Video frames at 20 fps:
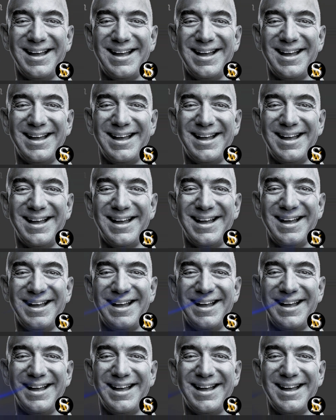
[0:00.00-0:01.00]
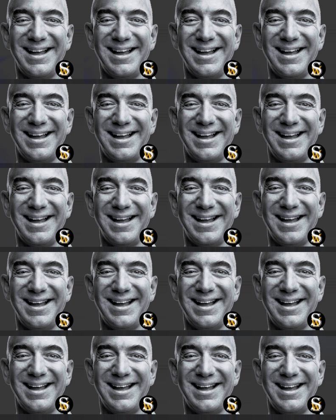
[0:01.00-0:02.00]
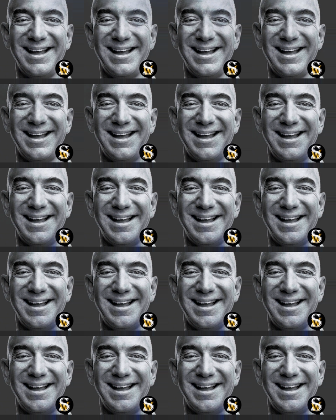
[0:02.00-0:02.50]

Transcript: (silence)